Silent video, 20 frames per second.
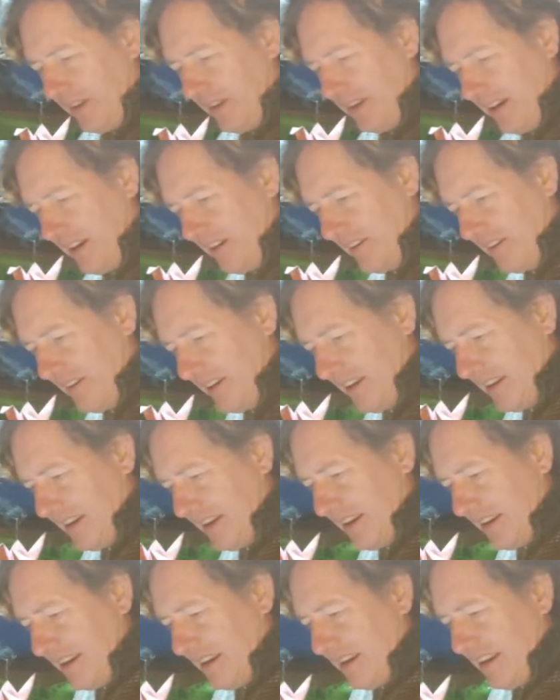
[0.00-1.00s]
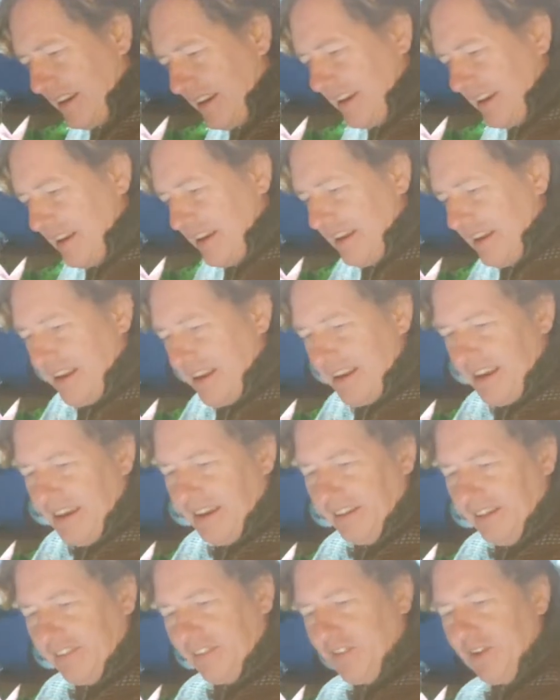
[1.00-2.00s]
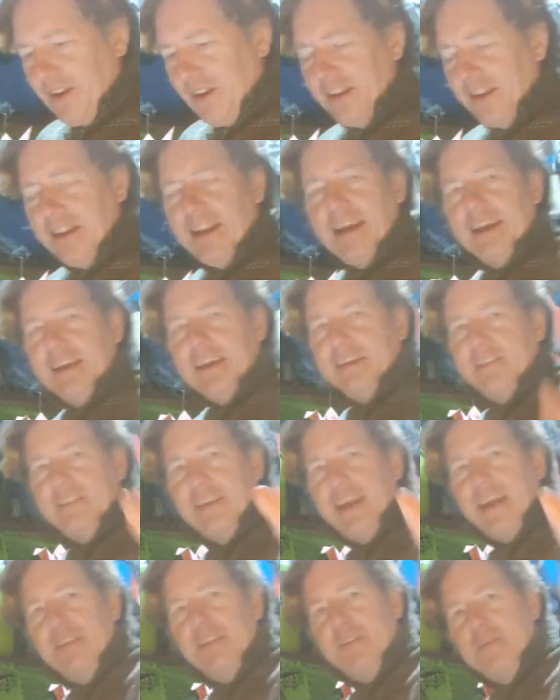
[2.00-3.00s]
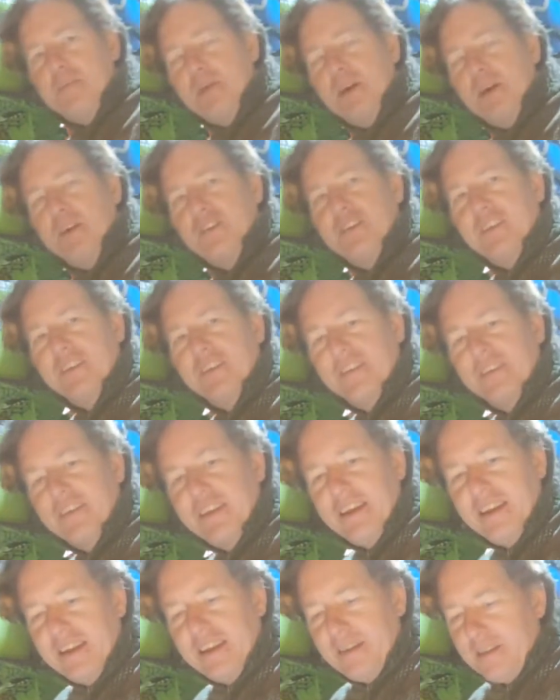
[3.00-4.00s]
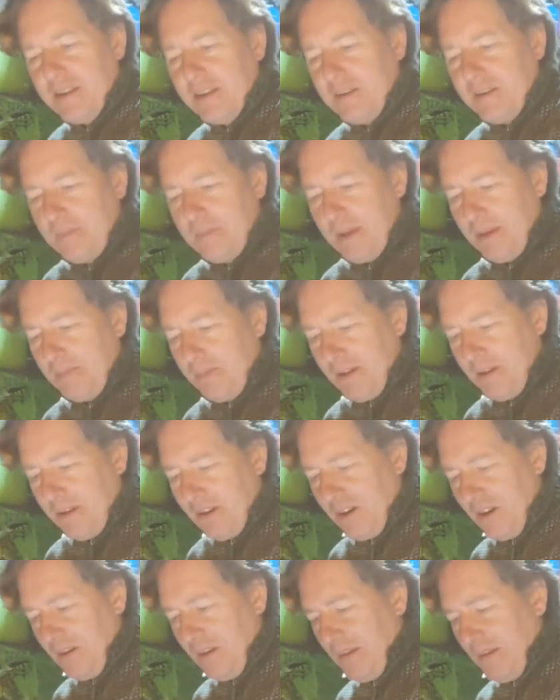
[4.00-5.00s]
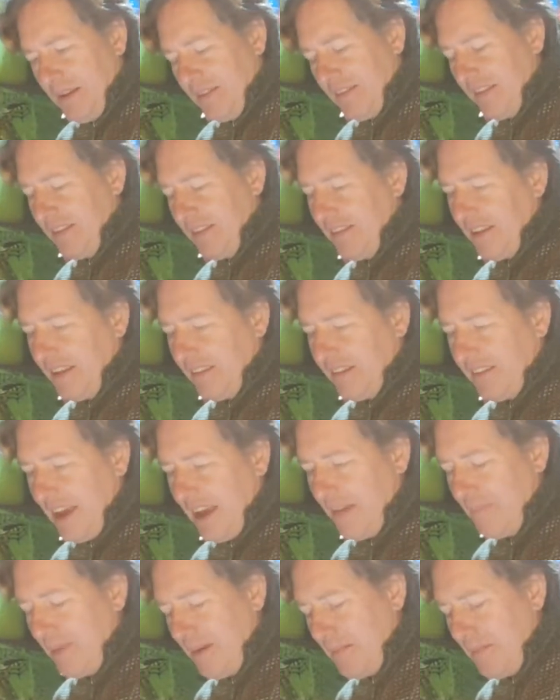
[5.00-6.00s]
you know. It's created like a state of emergency and people are homeless. These things happen